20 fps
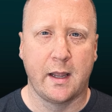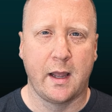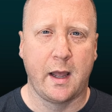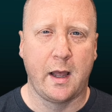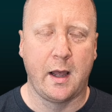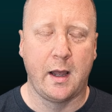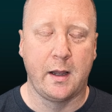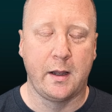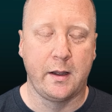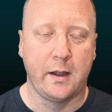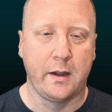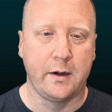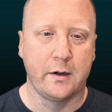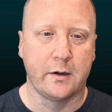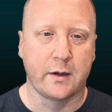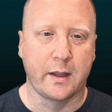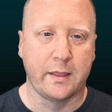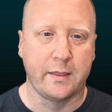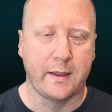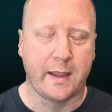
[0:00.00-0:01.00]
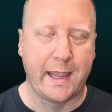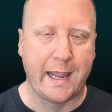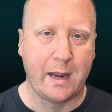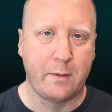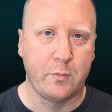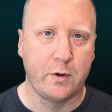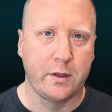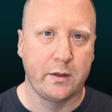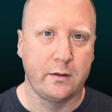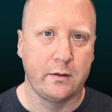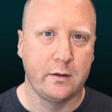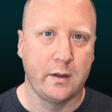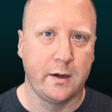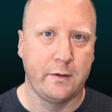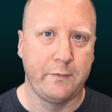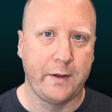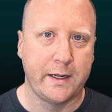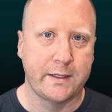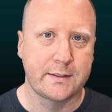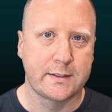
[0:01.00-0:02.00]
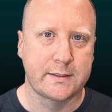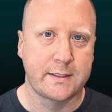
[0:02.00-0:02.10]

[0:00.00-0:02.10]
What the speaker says: under the camera advanced